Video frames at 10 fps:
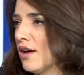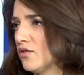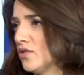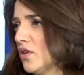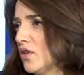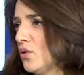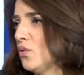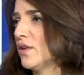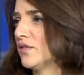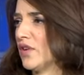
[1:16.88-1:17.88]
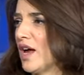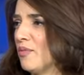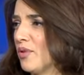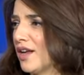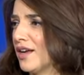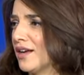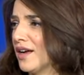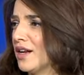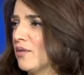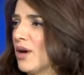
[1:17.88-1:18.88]
have to tell you what is happening
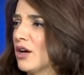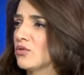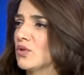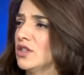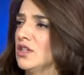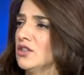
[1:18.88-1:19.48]
and about what the